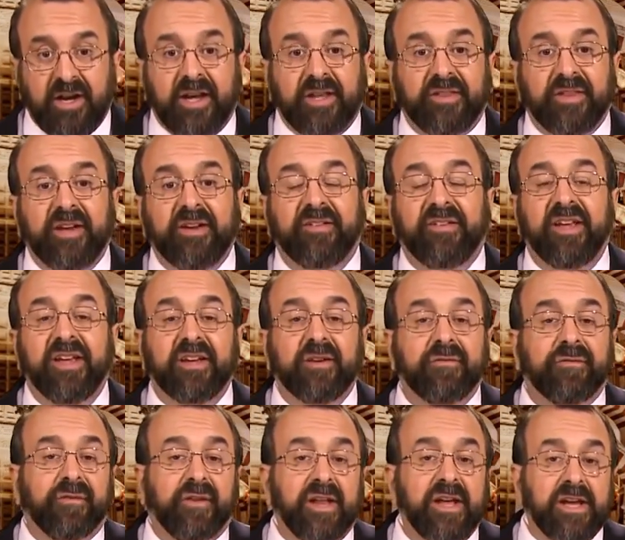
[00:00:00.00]
and then take
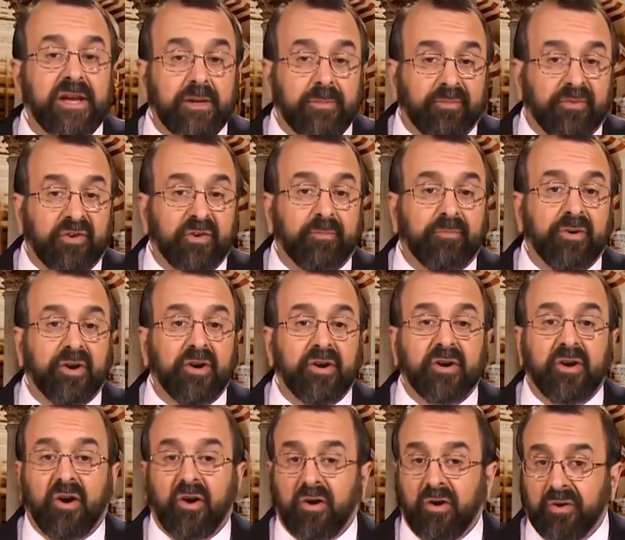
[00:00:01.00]
a flame to
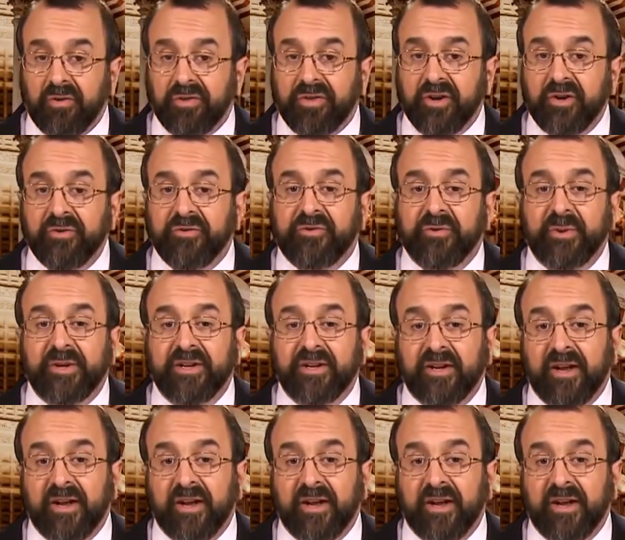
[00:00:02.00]
burn all those who had